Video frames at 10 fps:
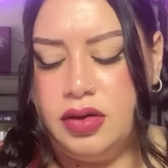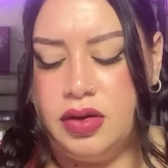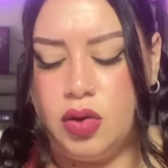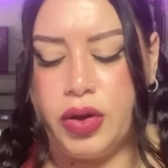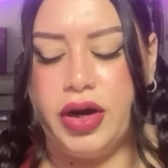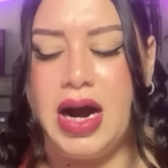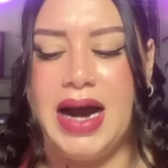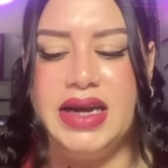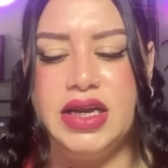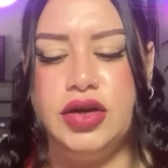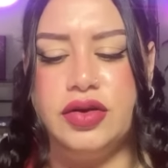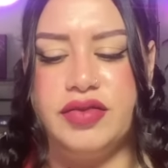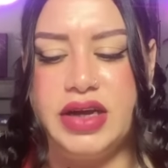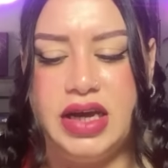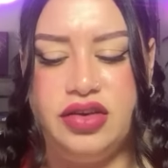Or you're hiding your
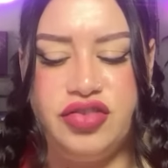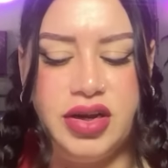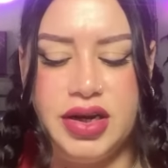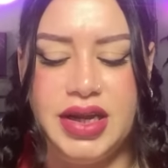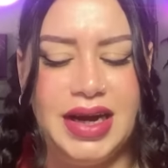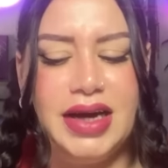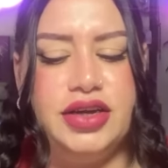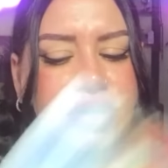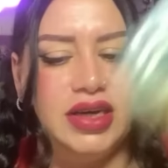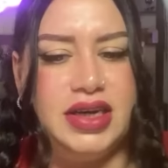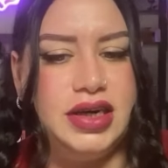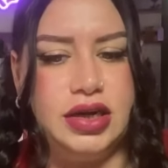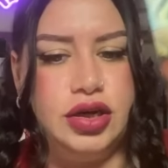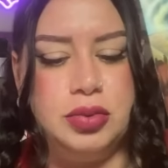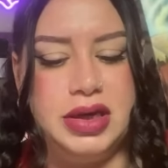vacation. Yeah, you're getting a
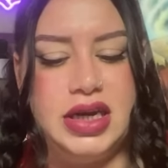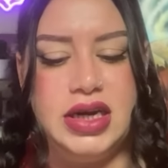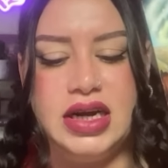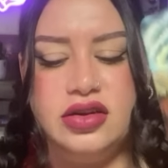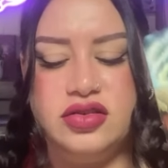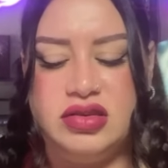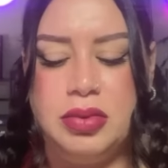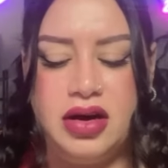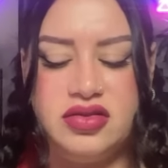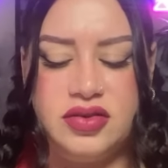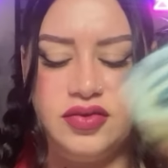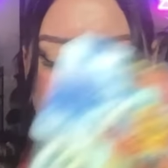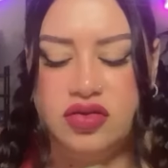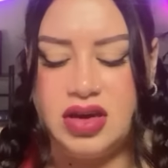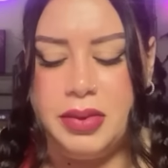new beginning. I do see positive
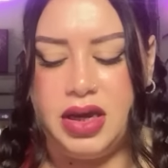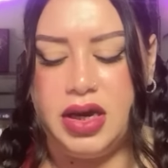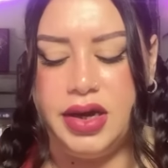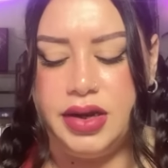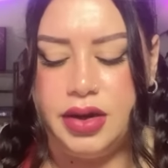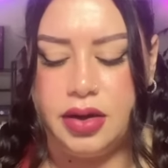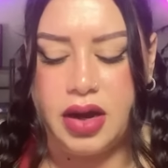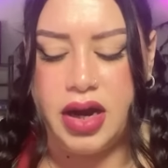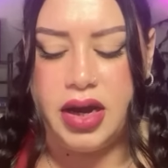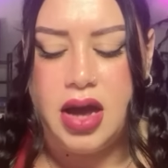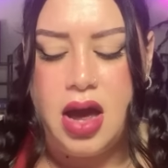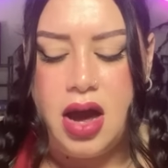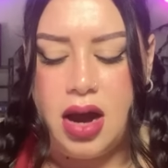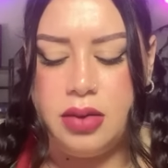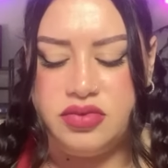news coming in, okay?
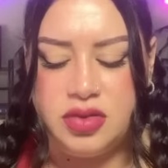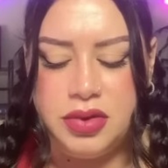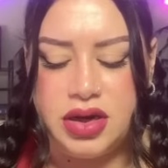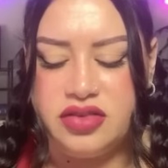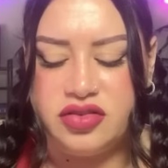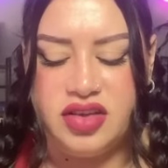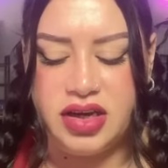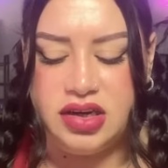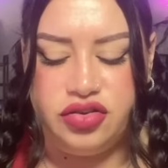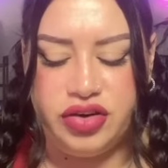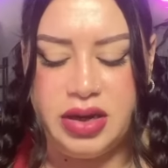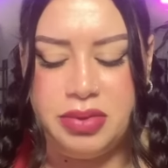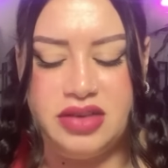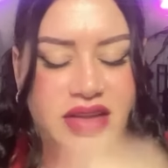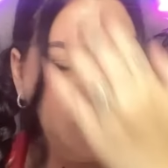Some of you guys are taking a trip
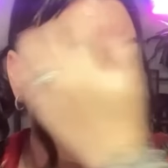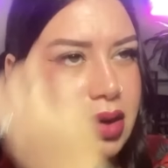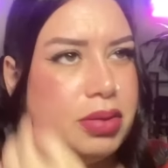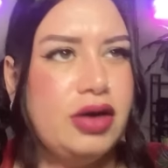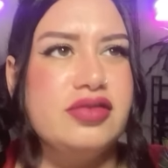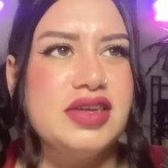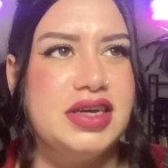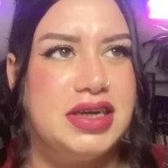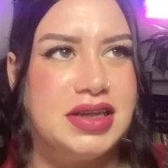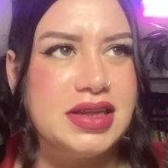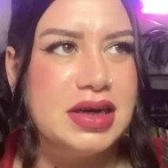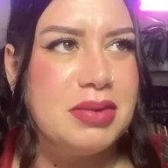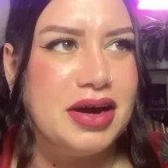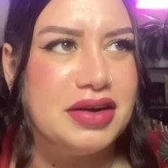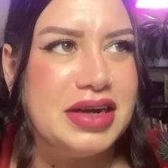and it's like you're not posting anything
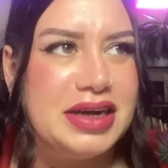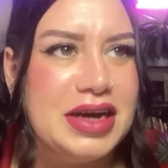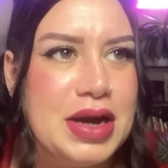about it.